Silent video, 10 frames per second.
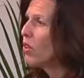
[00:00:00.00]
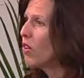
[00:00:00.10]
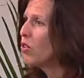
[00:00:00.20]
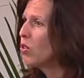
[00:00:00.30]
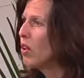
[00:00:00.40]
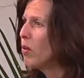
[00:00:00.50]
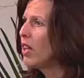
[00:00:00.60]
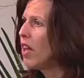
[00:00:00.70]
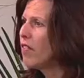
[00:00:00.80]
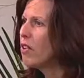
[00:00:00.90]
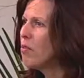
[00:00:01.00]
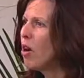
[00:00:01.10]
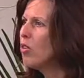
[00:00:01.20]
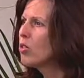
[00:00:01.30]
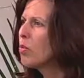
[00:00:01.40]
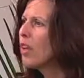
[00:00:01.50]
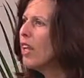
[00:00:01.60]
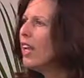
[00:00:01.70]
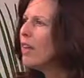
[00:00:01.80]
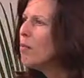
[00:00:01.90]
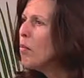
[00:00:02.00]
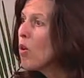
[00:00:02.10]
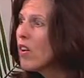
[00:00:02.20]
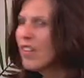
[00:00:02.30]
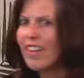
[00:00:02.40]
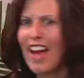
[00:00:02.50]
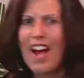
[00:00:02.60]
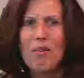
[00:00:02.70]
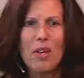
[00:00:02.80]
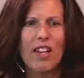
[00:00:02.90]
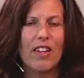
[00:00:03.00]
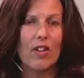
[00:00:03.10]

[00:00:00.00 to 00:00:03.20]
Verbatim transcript: with those that we love the most. But more than that, we,